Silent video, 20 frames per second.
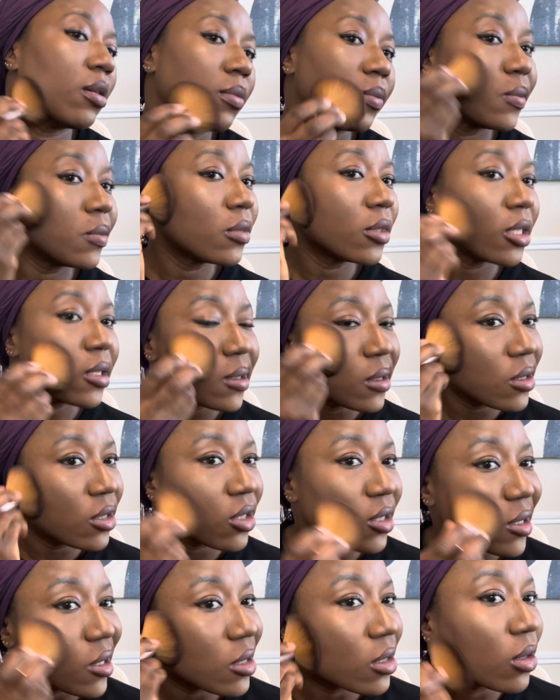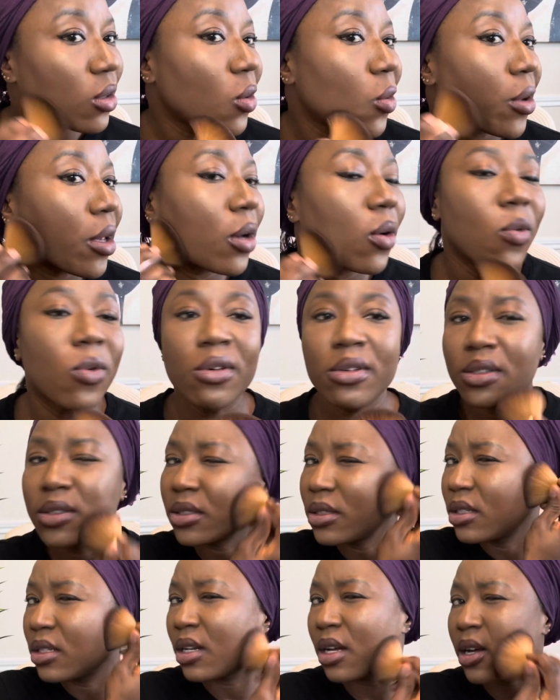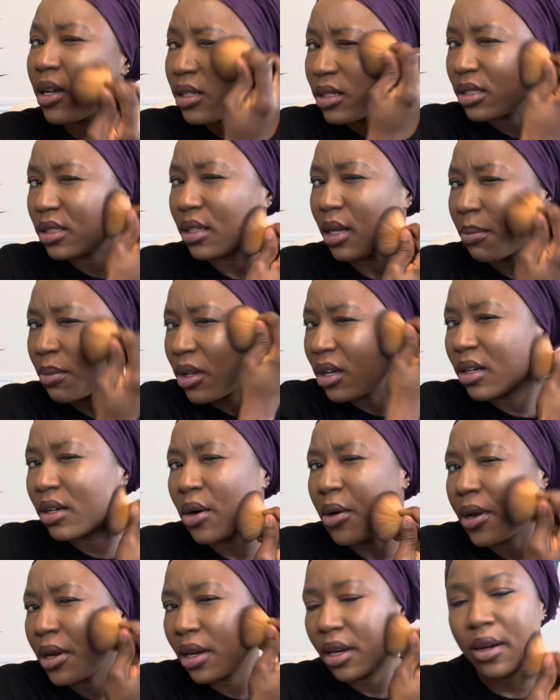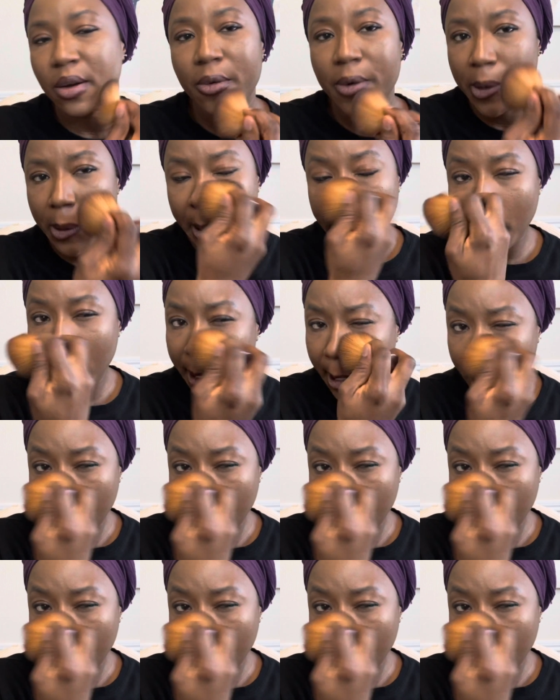This is just a quick one. I'm not going anywhere. Okay,